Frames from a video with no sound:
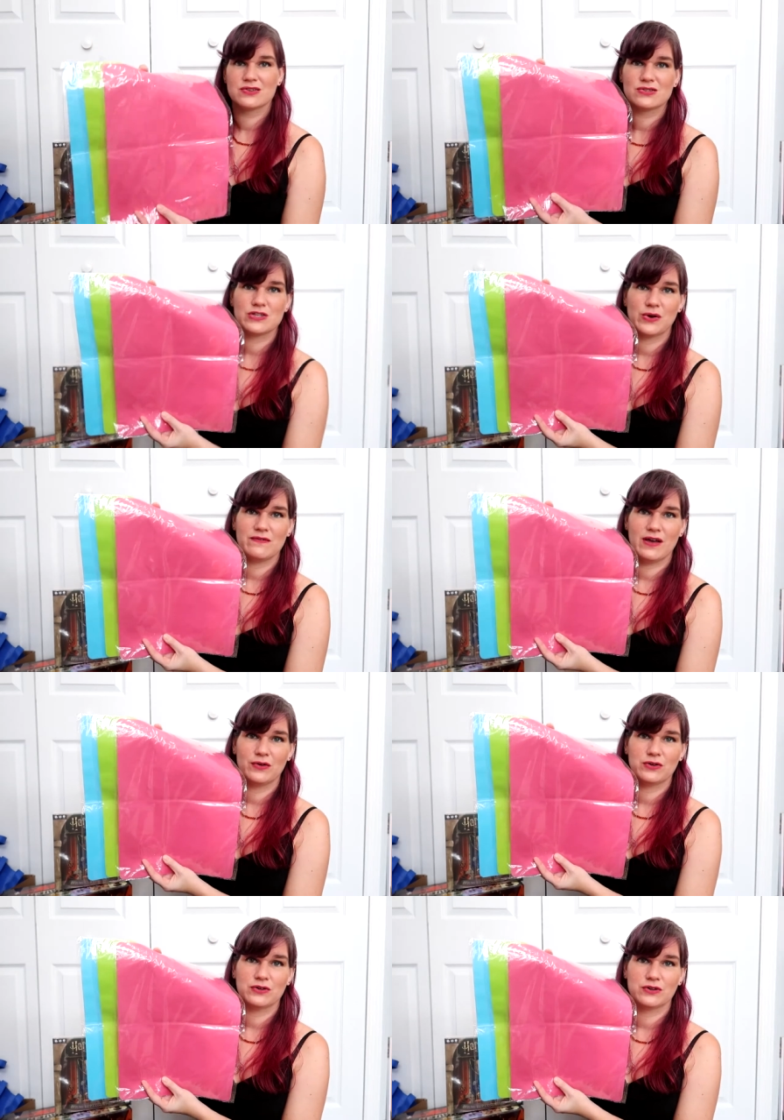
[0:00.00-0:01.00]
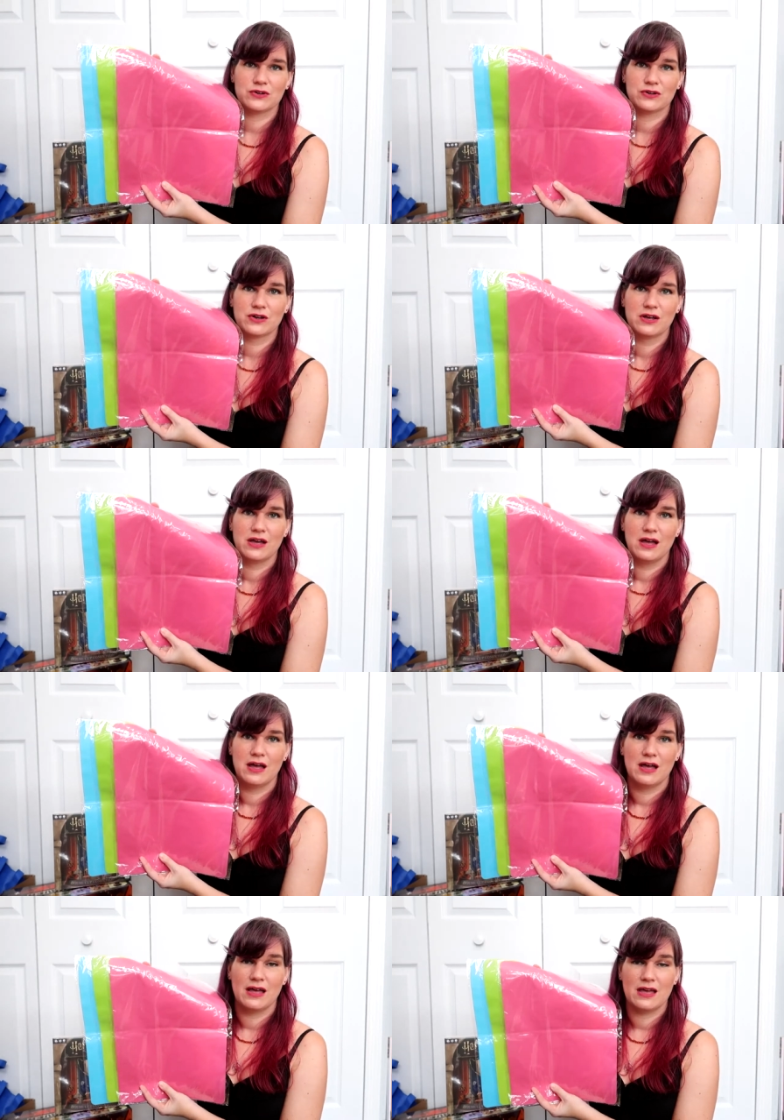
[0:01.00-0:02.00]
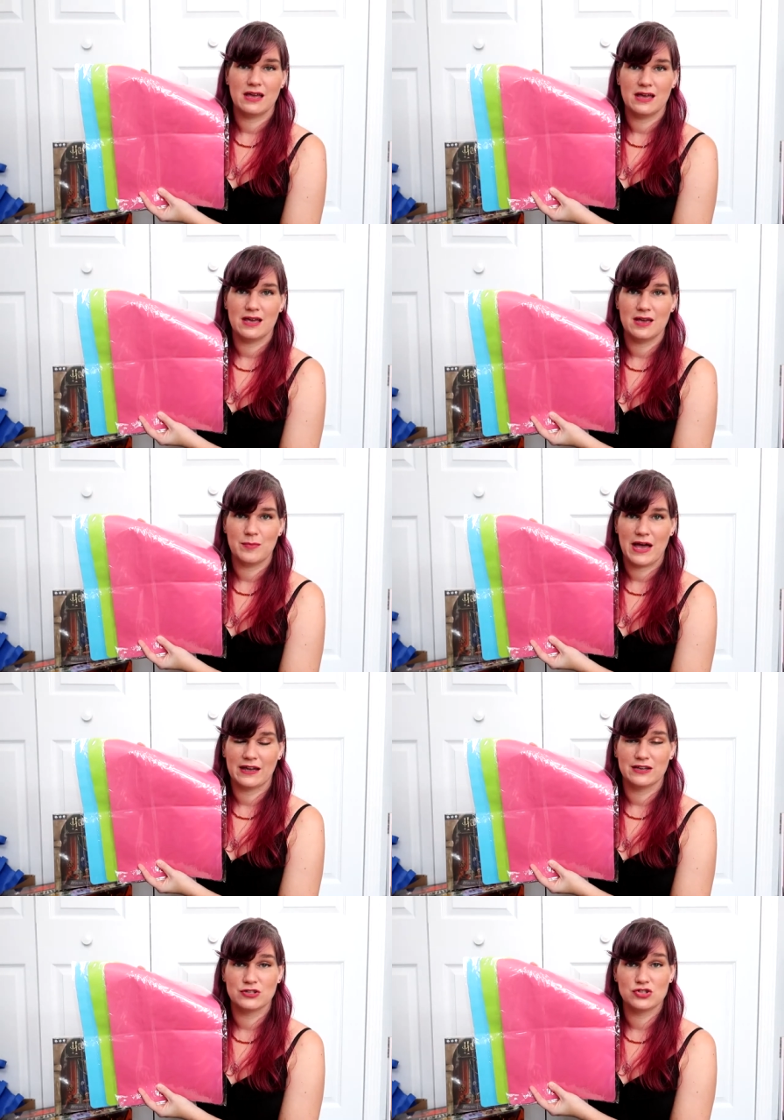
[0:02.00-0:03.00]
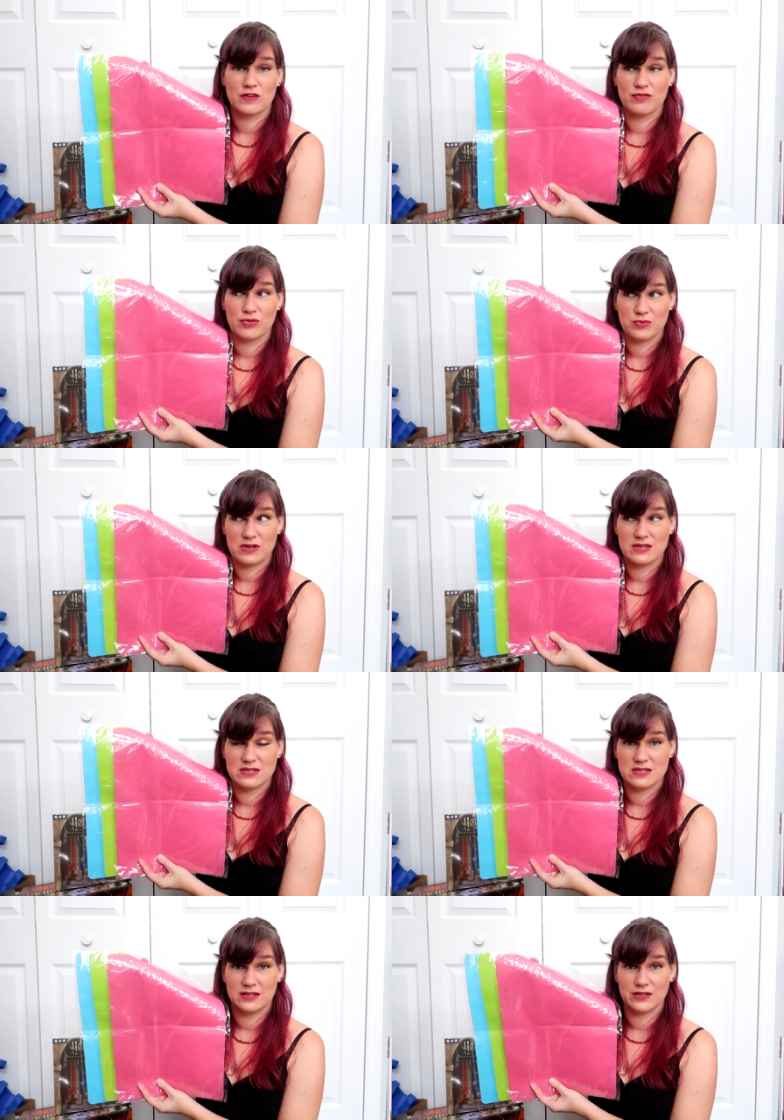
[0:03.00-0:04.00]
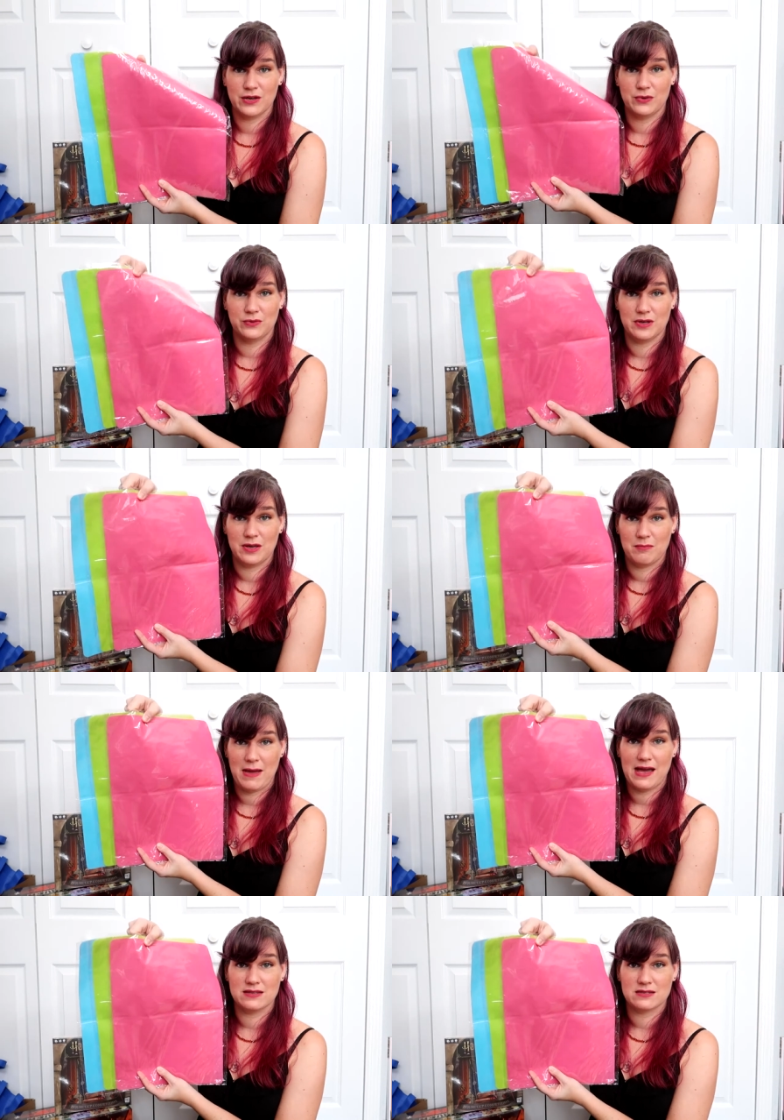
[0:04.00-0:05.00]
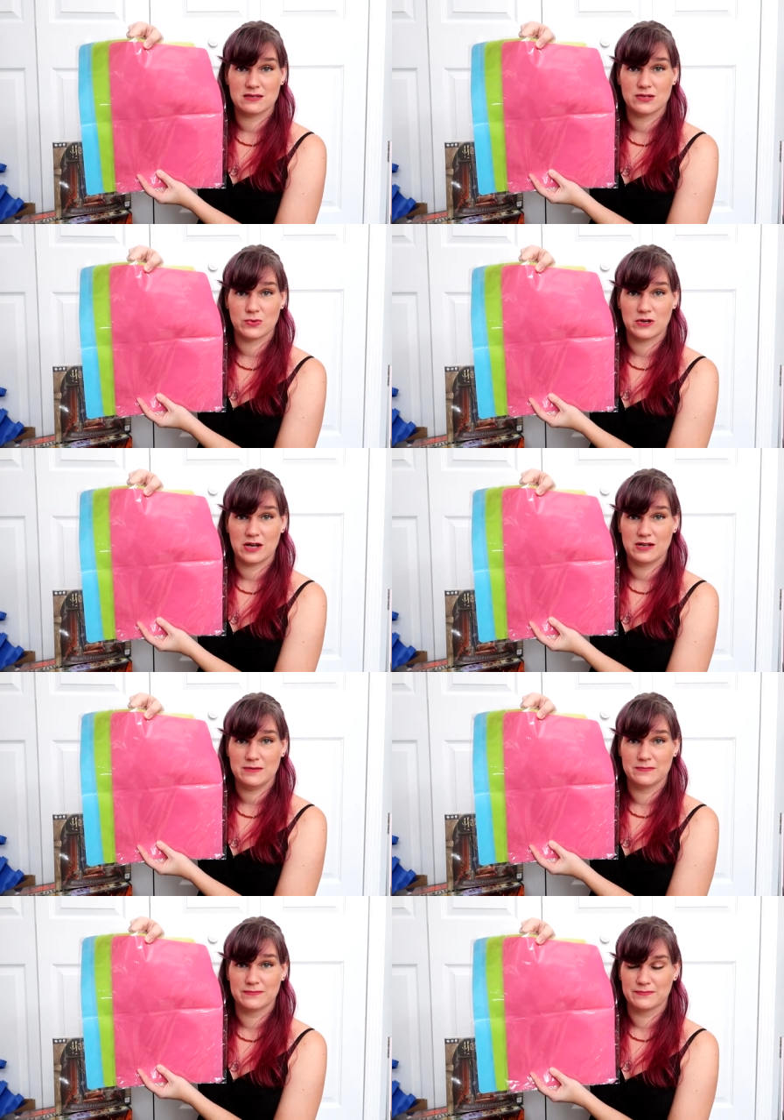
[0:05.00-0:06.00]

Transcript: So I found her a package of three silicone mats to work on